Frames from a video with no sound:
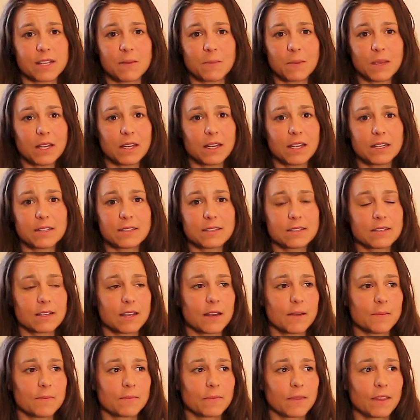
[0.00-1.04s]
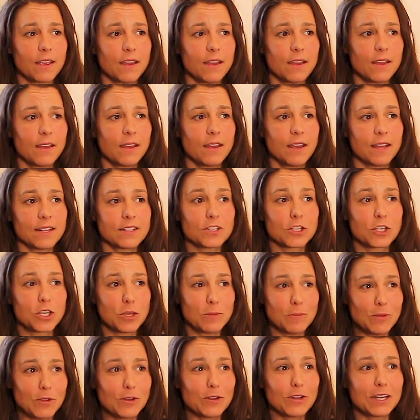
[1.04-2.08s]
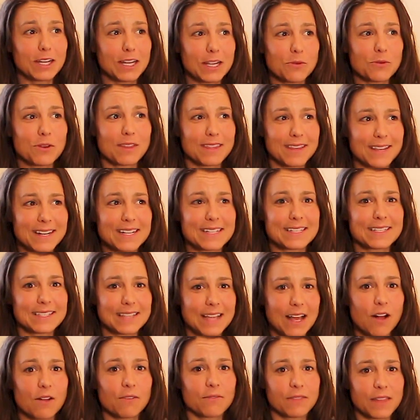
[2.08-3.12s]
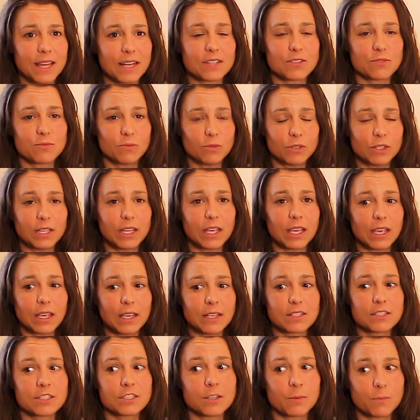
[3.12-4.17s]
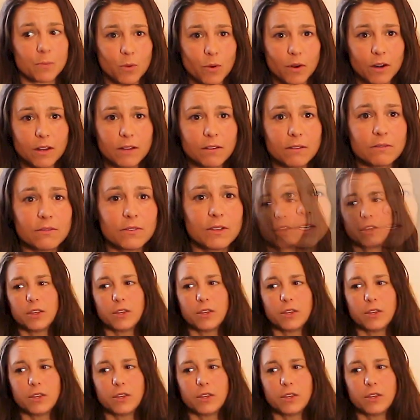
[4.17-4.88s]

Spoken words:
I mean, it's a community within itself that's really supportive.